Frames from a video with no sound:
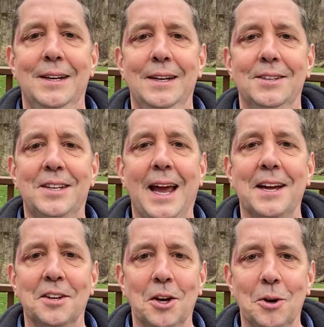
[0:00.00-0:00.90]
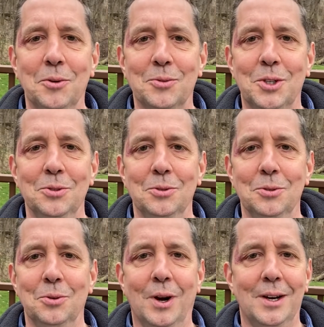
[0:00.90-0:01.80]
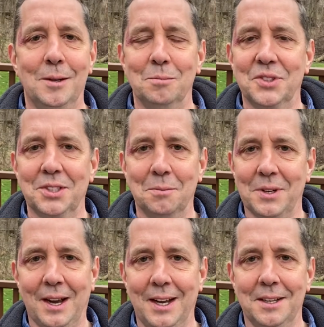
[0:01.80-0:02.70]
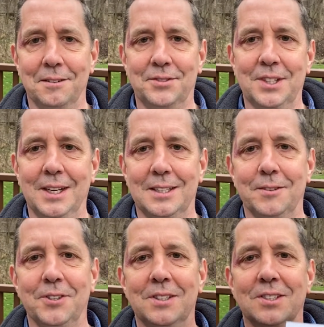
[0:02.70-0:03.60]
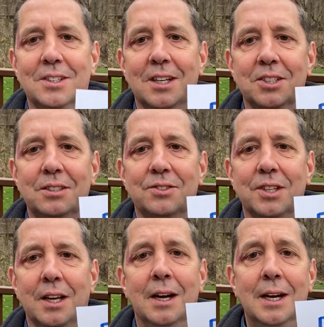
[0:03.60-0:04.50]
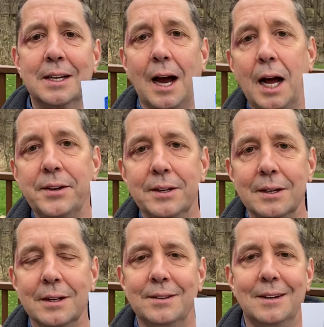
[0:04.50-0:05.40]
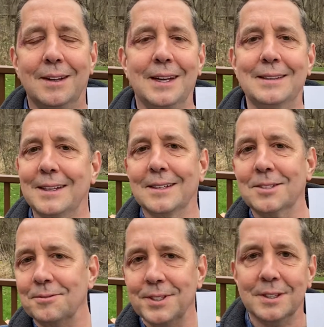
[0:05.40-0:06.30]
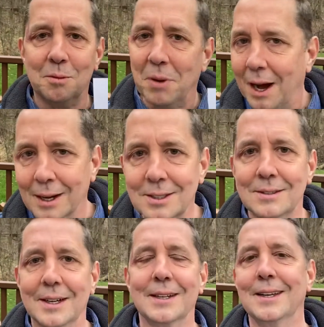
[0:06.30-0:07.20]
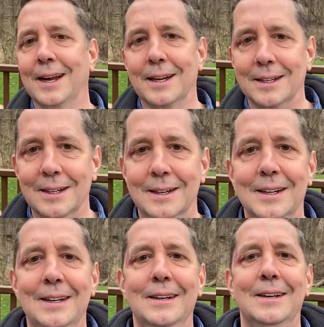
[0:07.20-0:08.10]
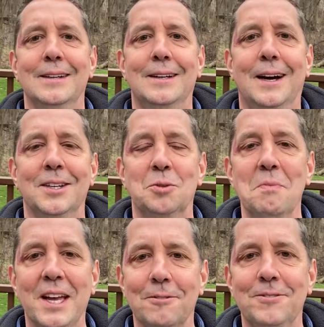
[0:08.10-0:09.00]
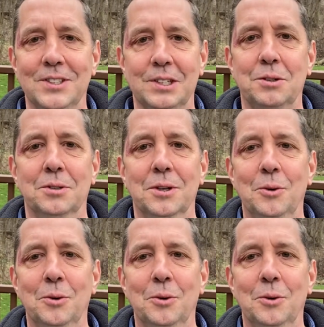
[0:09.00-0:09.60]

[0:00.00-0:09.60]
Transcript: You can't go to some kind of scientific discussion and say, God did it. They're like, that doesn't fit in the box, right? Get out of here. God is metaphysical.